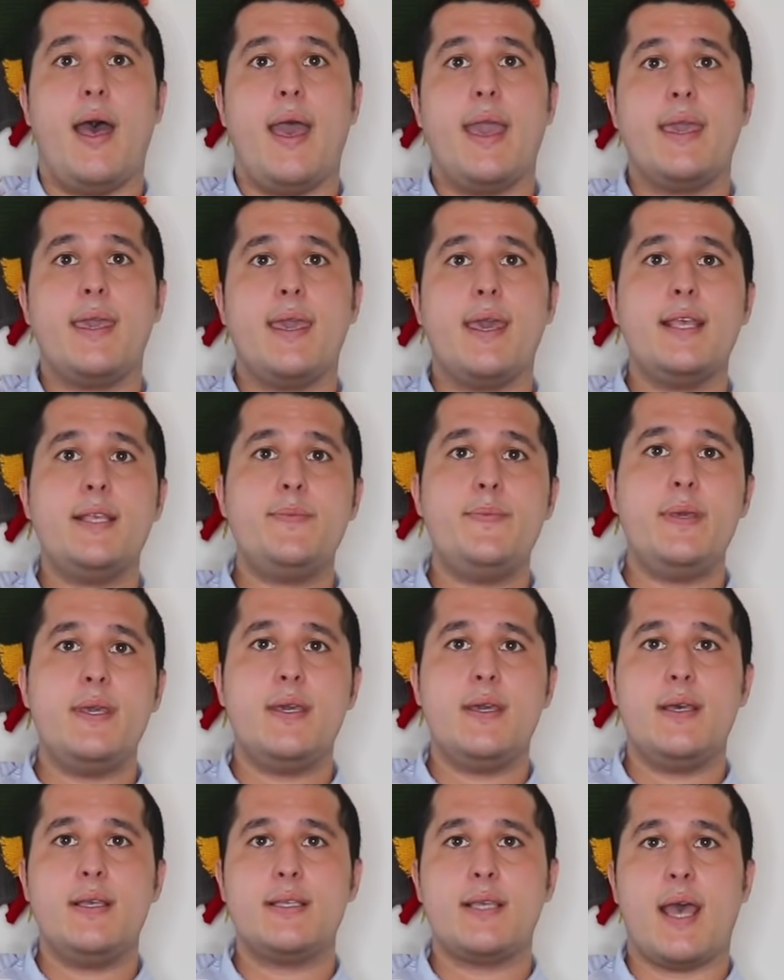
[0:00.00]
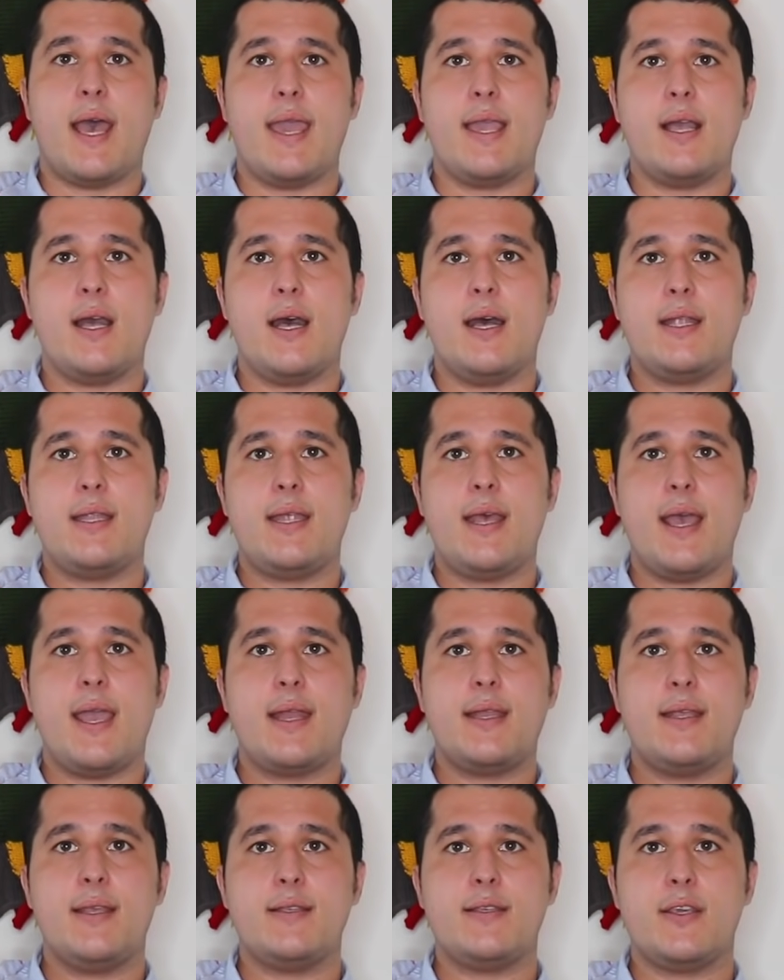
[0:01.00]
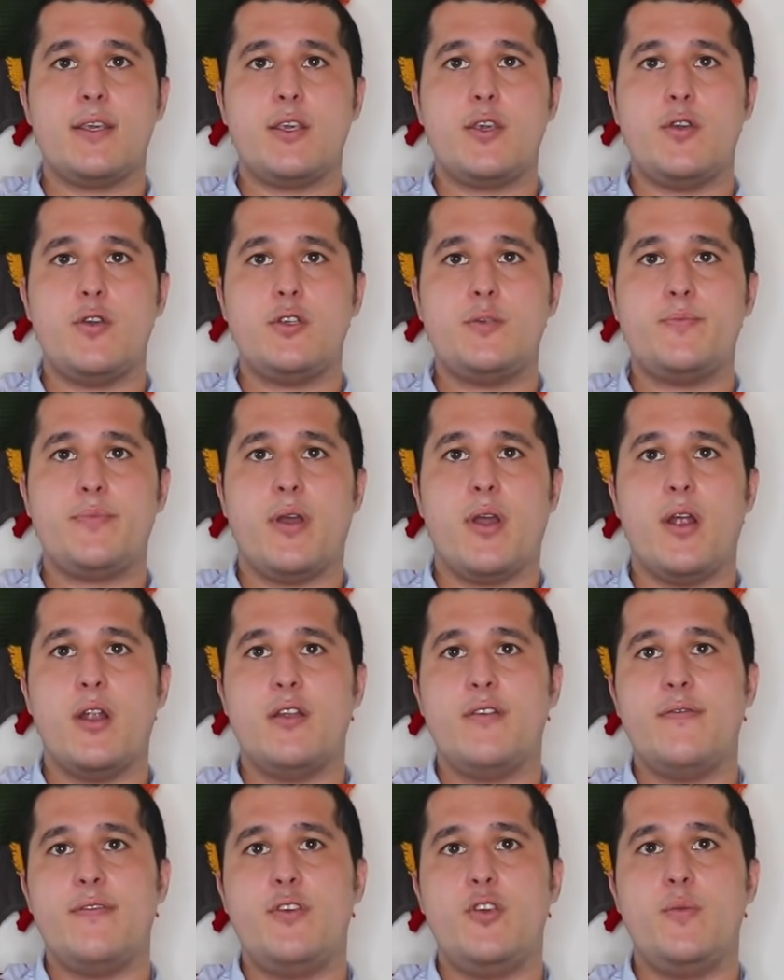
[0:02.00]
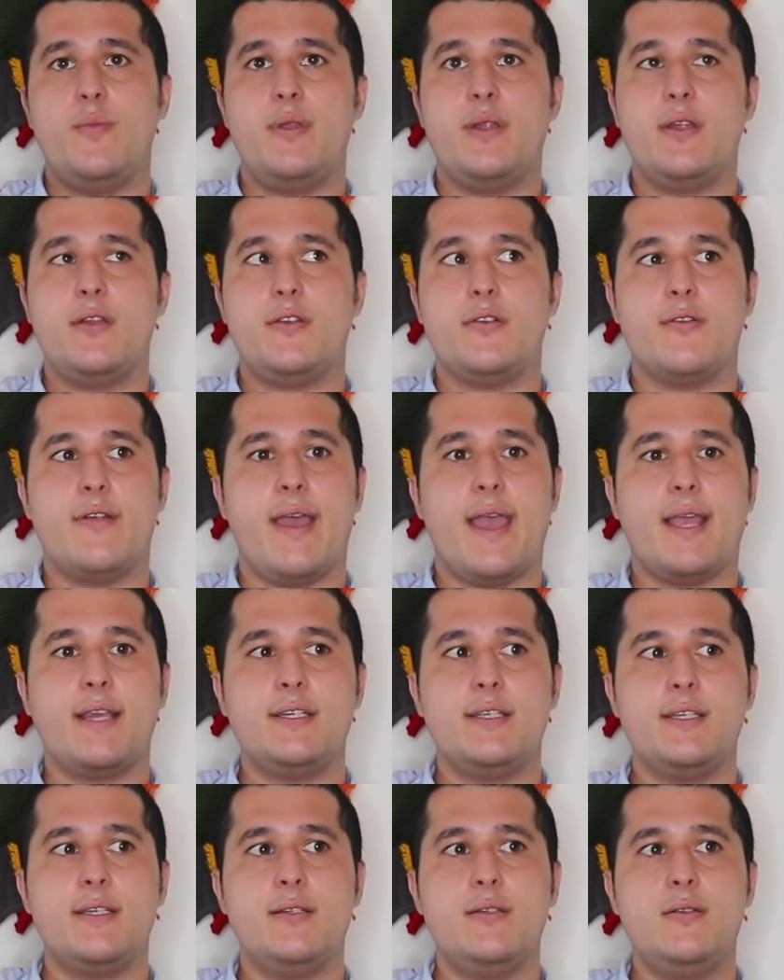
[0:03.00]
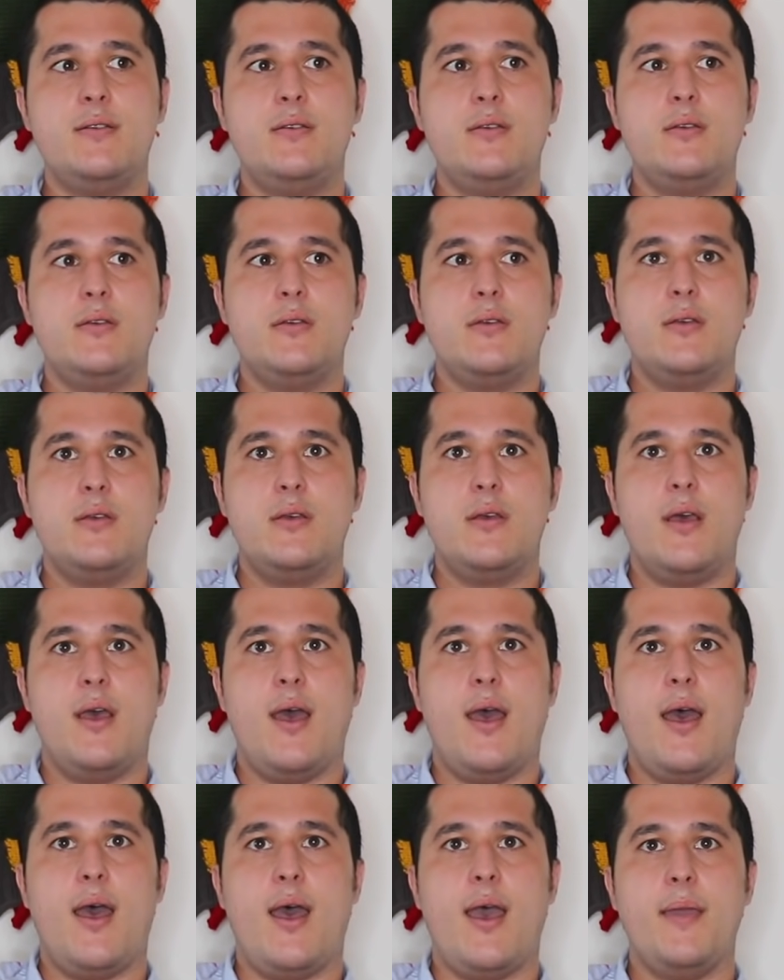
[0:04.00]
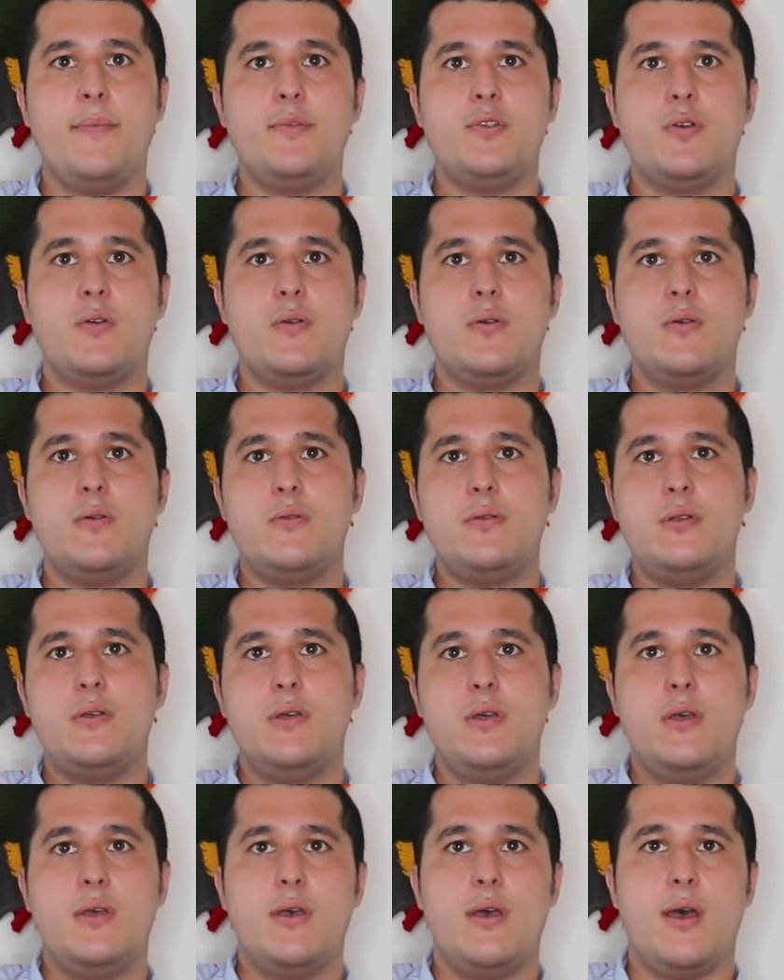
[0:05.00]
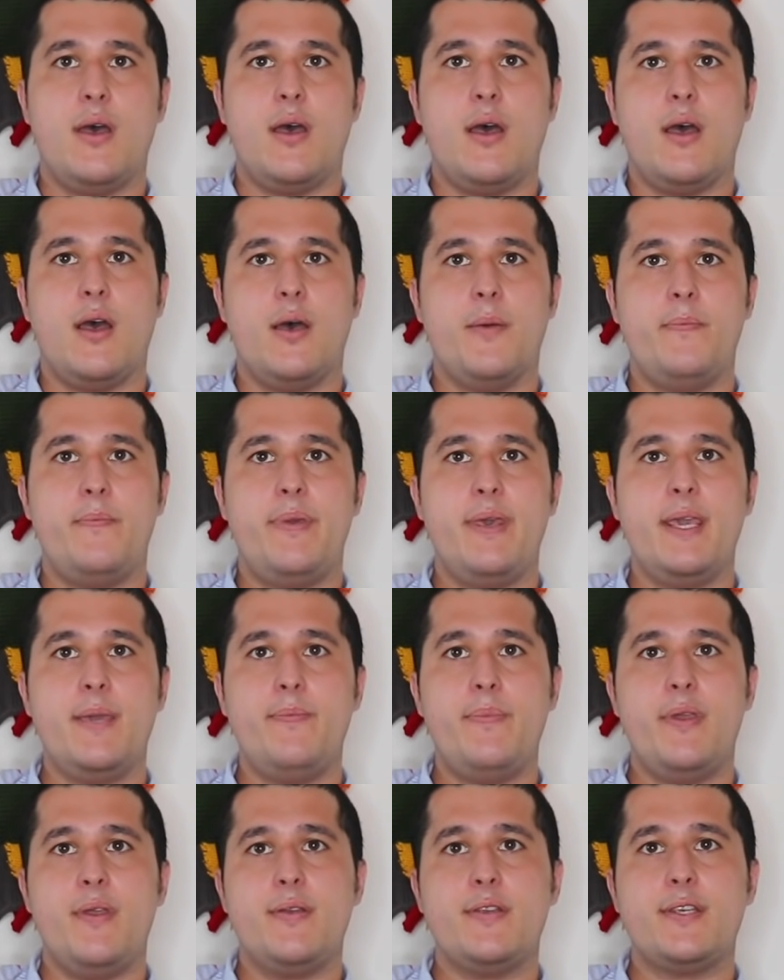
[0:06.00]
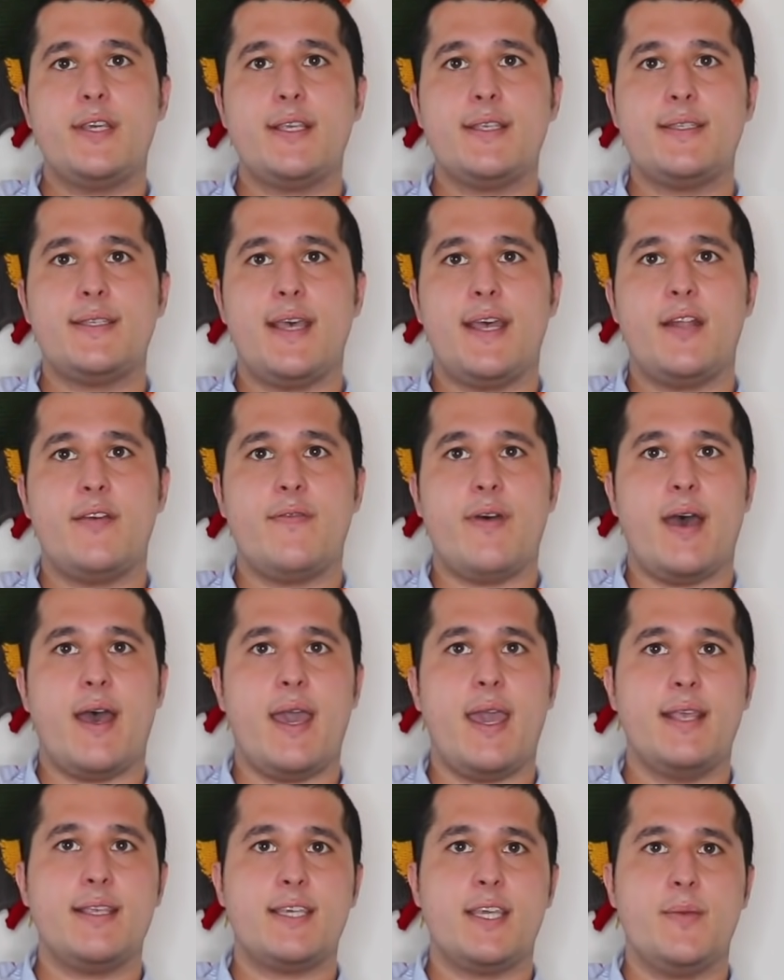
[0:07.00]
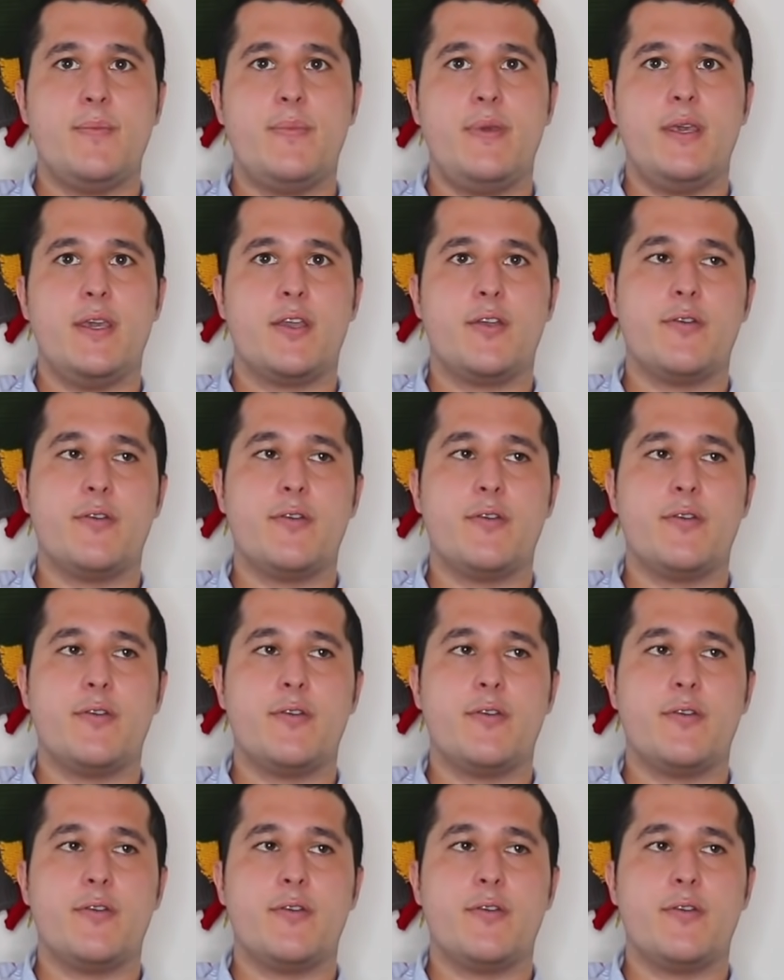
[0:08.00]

I guess because eye contact is a huge part of human interaction, I'm told, a big piercing set of eyes can be a